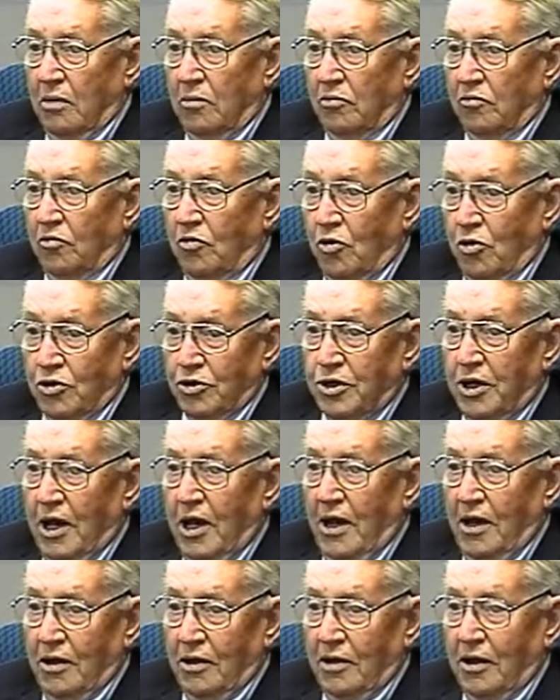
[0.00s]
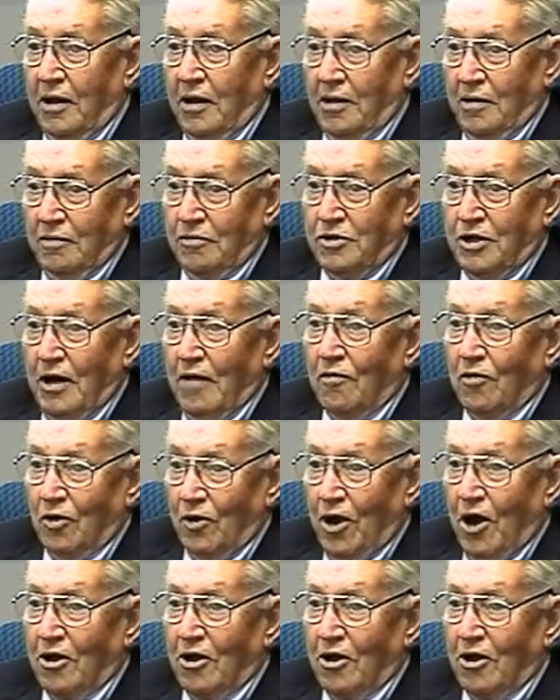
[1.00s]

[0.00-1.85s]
and of course now there are several